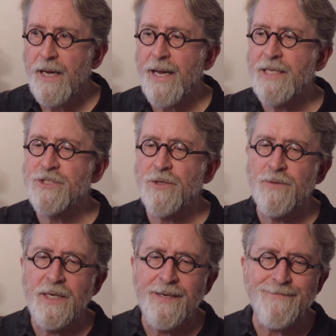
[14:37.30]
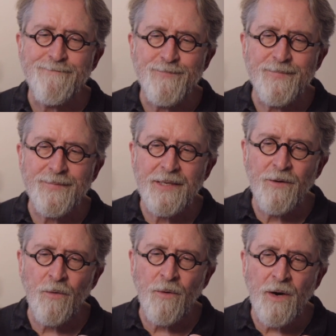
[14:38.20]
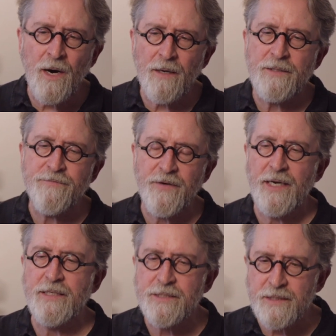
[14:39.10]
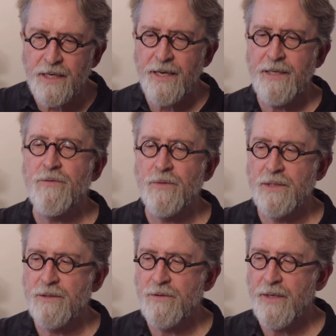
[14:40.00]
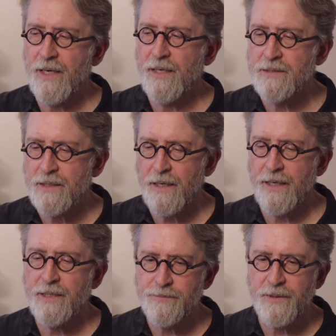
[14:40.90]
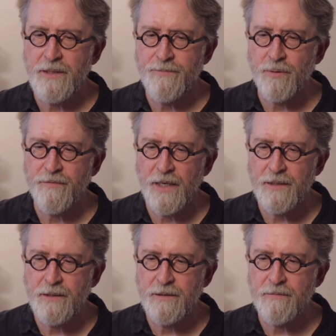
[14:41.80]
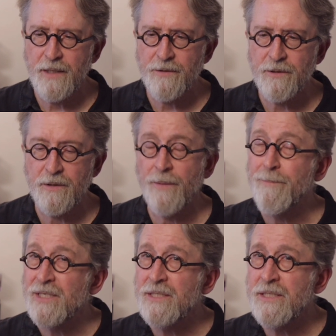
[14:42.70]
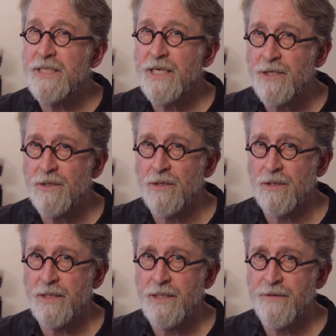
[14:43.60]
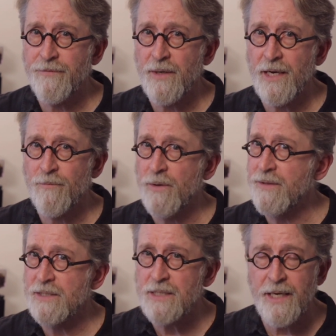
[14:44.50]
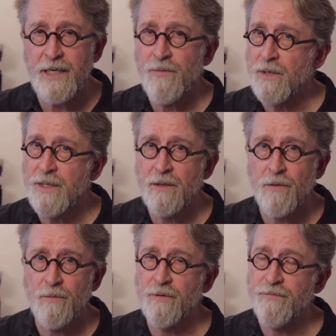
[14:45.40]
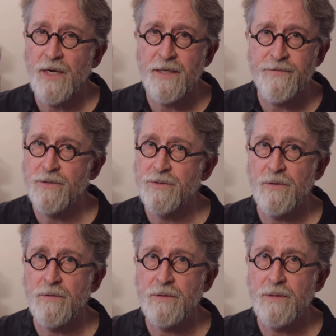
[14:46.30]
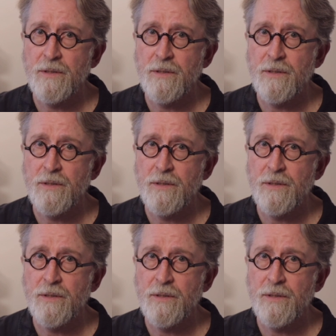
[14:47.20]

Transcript: And so our advice to anyone who has an ISP-provided router, and particularly if you have one that's anywhere near over 5 years old,